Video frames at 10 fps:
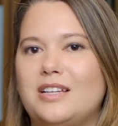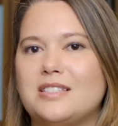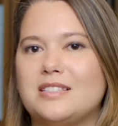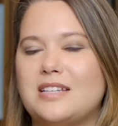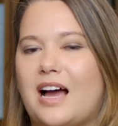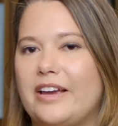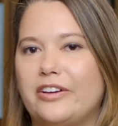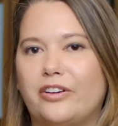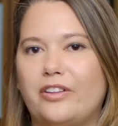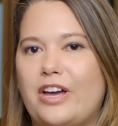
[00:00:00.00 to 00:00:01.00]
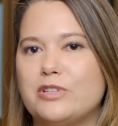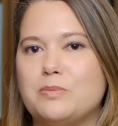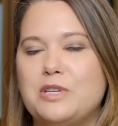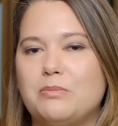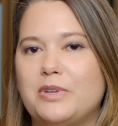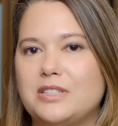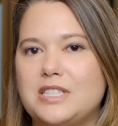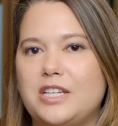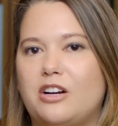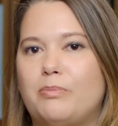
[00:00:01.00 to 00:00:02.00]
style that was being built
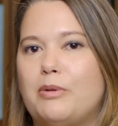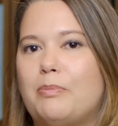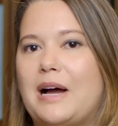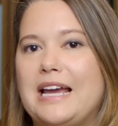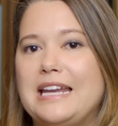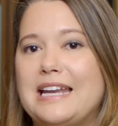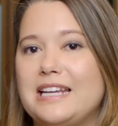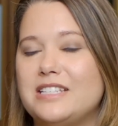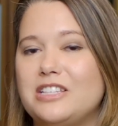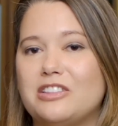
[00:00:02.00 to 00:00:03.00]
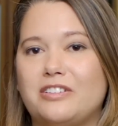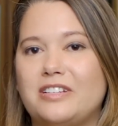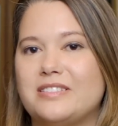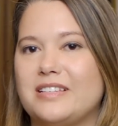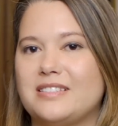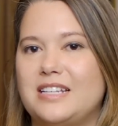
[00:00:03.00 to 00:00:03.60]
here, but by 1936,